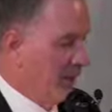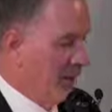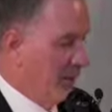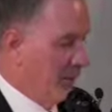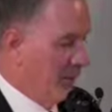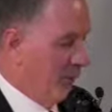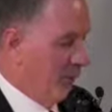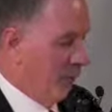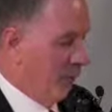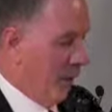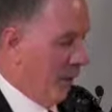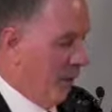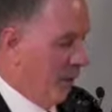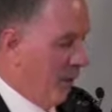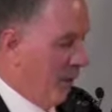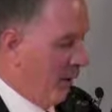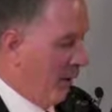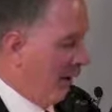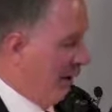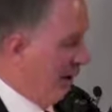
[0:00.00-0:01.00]
event for our
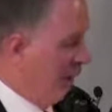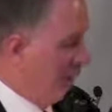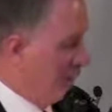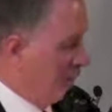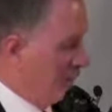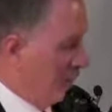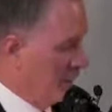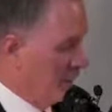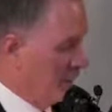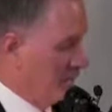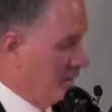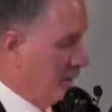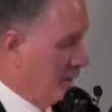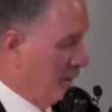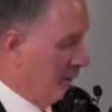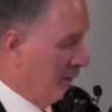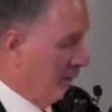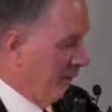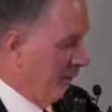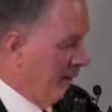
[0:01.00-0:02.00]
party headquarters
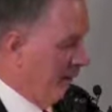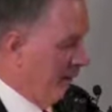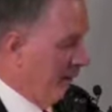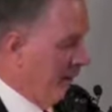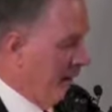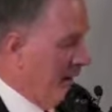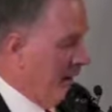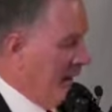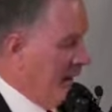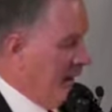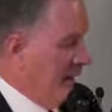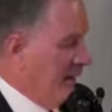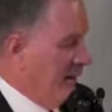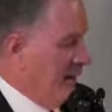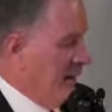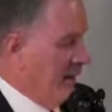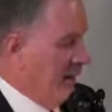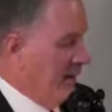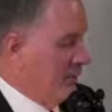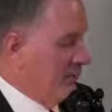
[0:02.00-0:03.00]
building fund,
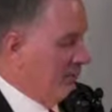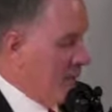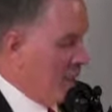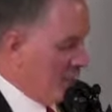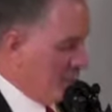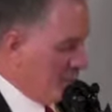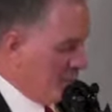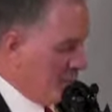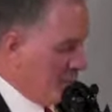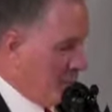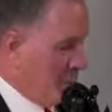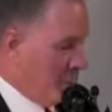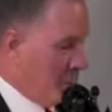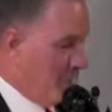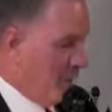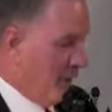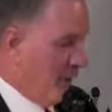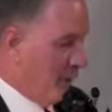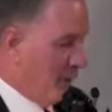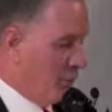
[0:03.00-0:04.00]
it is most
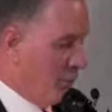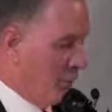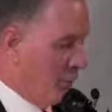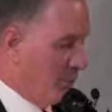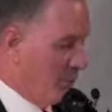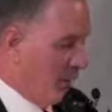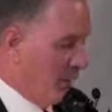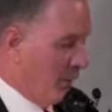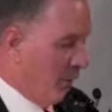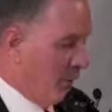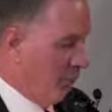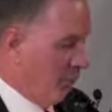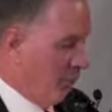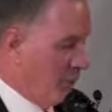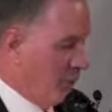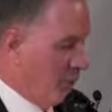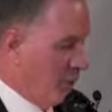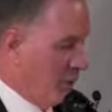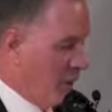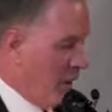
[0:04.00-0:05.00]
appropriate that Rosemary and
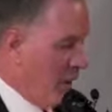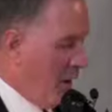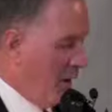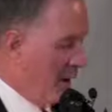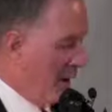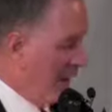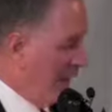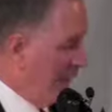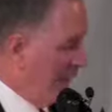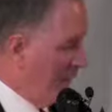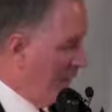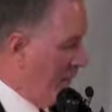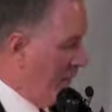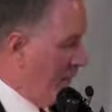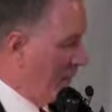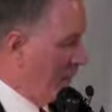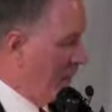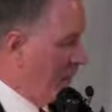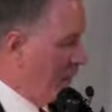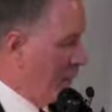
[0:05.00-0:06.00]
Rich are
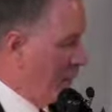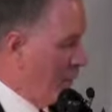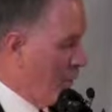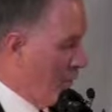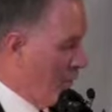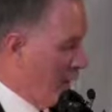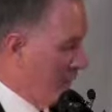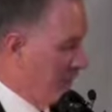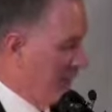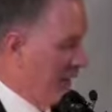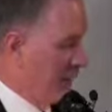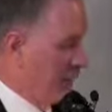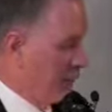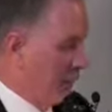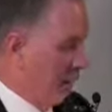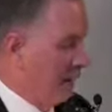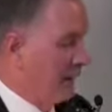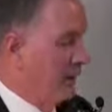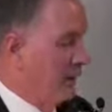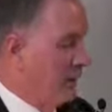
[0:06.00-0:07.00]
given the awards and
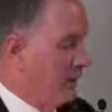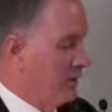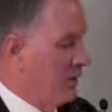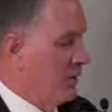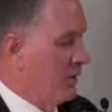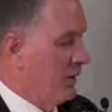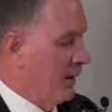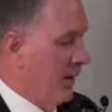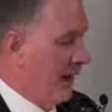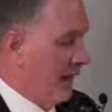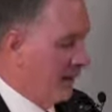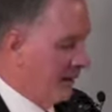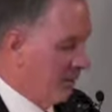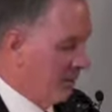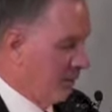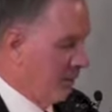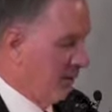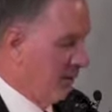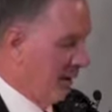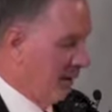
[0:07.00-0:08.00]
recognition at
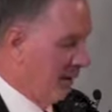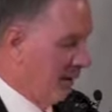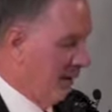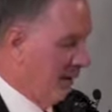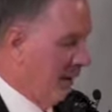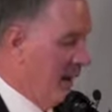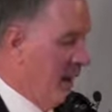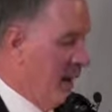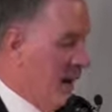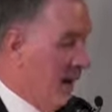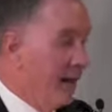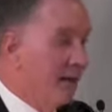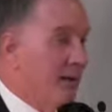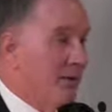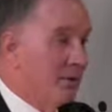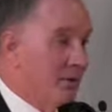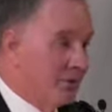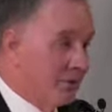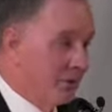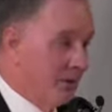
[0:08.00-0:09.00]
this event. I
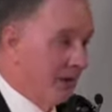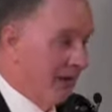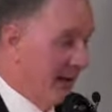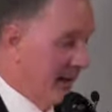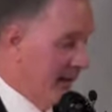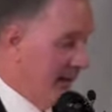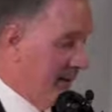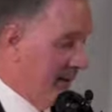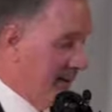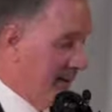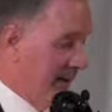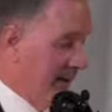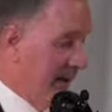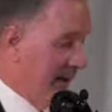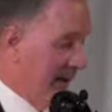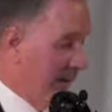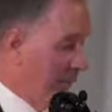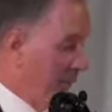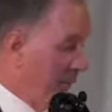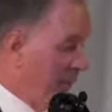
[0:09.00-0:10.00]
understand
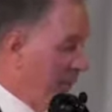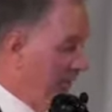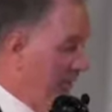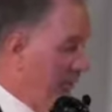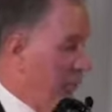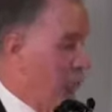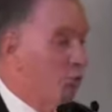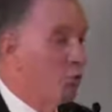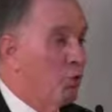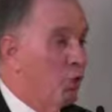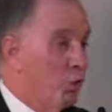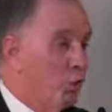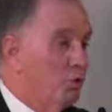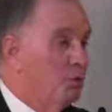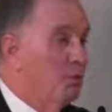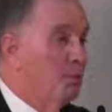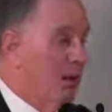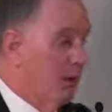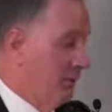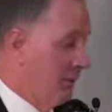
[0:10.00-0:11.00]
that it was in
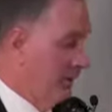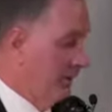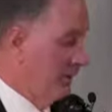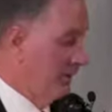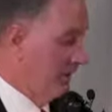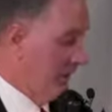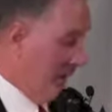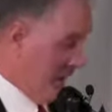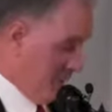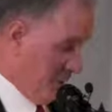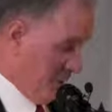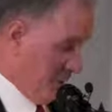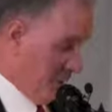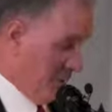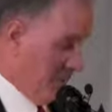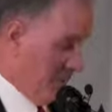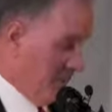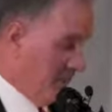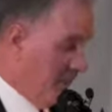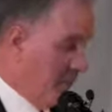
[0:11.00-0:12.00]
Rosemary's
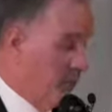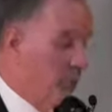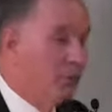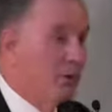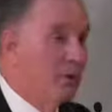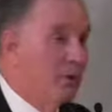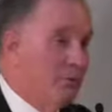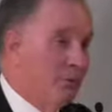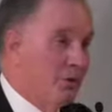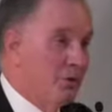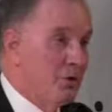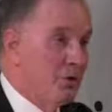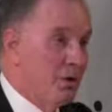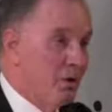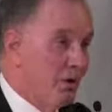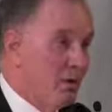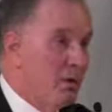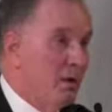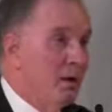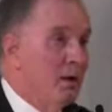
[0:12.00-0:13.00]
kitchen where the
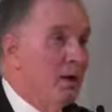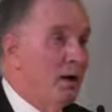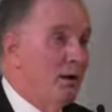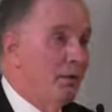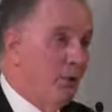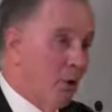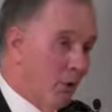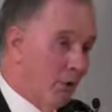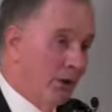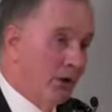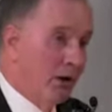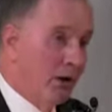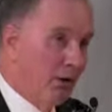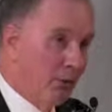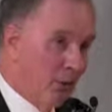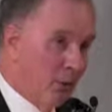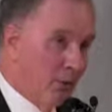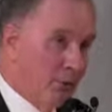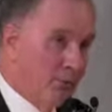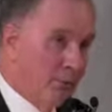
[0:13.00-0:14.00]
vision of owning
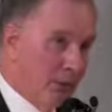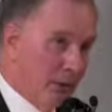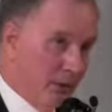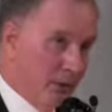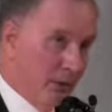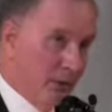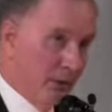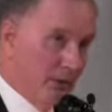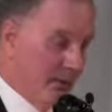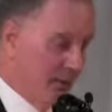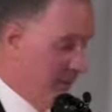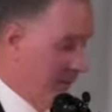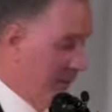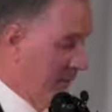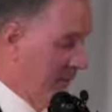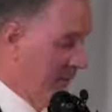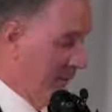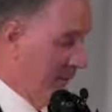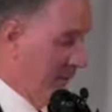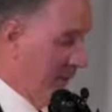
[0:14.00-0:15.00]
our own building
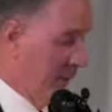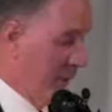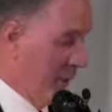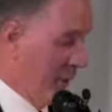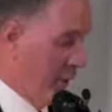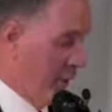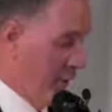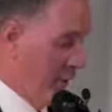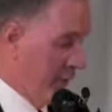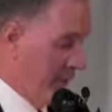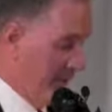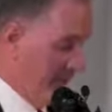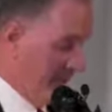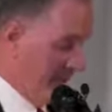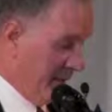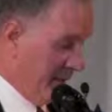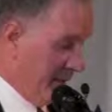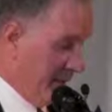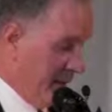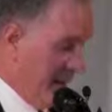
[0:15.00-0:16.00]
occurred,
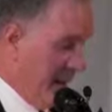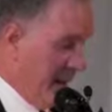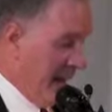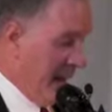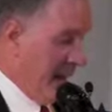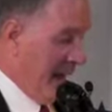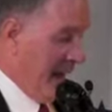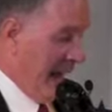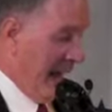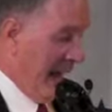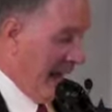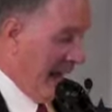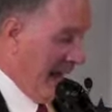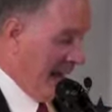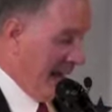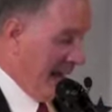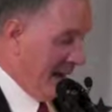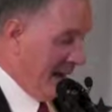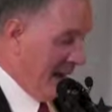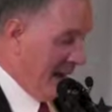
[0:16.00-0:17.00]

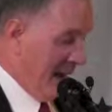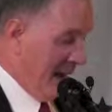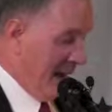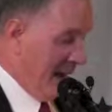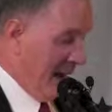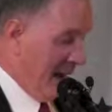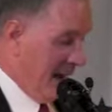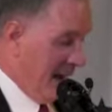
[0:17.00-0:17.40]
and